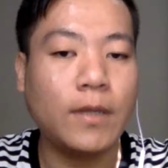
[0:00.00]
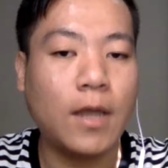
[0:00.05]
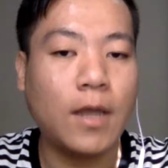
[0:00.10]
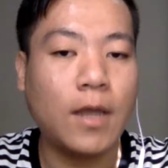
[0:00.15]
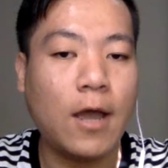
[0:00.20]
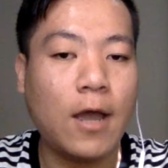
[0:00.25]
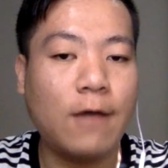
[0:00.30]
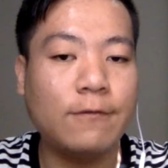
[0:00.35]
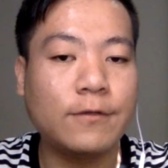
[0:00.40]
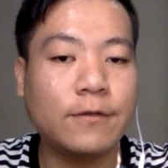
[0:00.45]

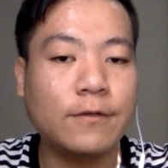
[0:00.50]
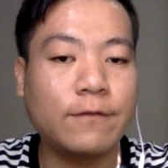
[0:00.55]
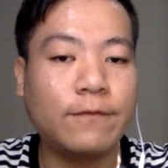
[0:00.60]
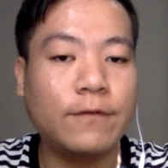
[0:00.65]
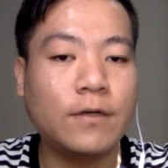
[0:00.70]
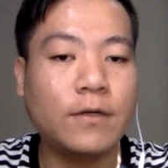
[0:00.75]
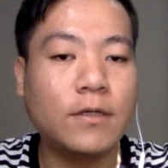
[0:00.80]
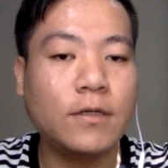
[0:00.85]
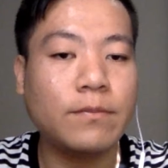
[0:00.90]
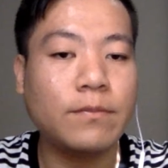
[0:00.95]
after the
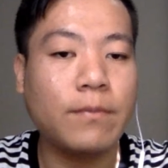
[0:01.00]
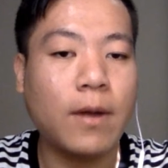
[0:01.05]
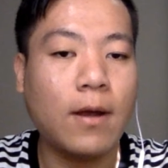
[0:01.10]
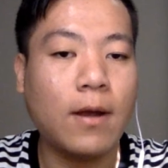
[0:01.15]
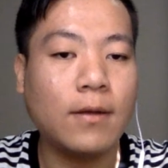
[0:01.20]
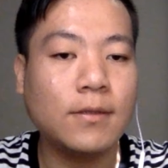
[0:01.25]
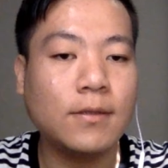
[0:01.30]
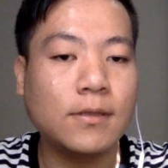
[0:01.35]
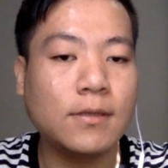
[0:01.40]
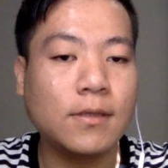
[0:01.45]
first
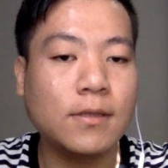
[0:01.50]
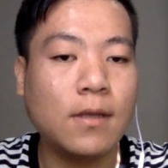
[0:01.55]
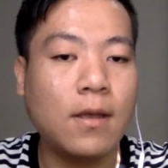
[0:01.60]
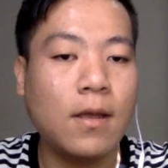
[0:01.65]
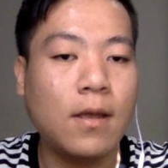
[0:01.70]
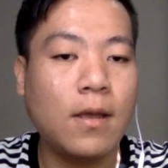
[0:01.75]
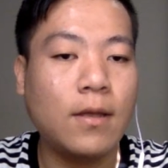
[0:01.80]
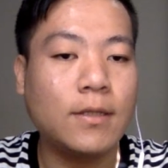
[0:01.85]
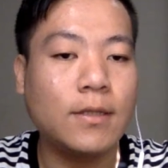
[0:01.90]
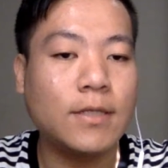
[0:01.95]
month,
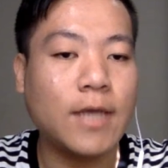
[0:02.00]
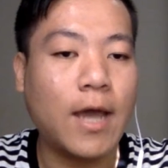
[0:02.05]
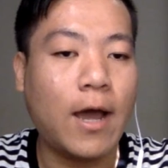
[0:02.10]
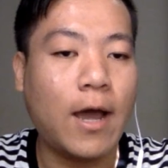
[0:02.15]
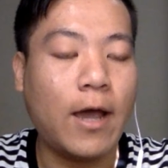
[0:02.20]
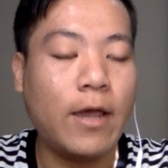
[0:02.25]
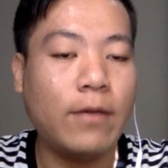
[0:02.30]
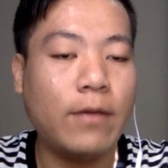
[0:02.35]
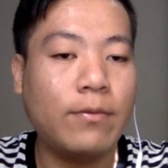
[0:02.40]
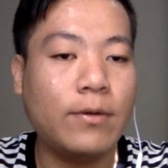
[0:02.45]
they are
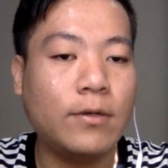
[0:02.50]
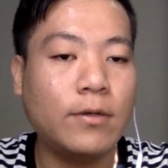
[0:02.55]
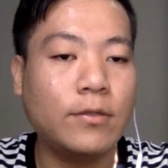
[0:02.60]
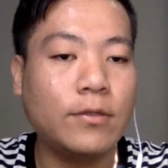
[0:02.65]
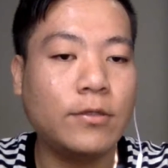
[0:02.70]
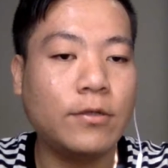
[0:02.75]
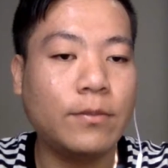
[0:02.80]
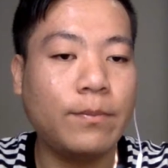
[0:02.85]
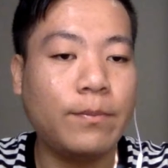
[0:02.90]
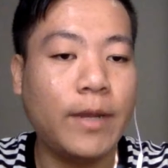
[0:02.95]
able
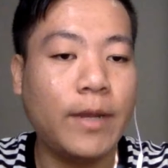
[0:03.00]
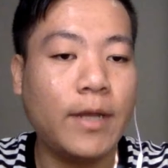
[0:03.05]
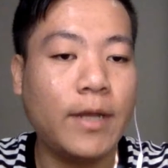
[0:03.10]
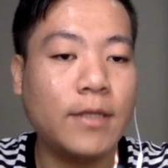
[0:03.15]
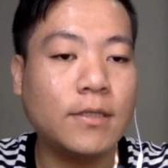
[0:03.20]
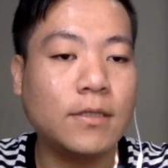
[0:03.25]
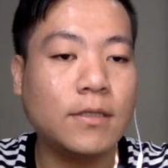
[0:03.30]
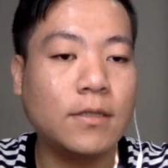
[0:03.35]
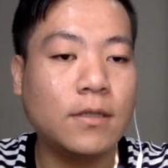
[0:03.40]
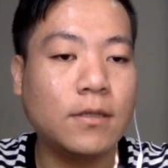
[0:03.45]
to
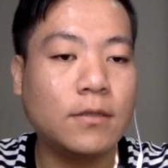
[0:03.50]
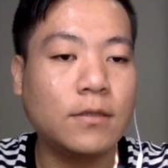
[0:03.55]
mate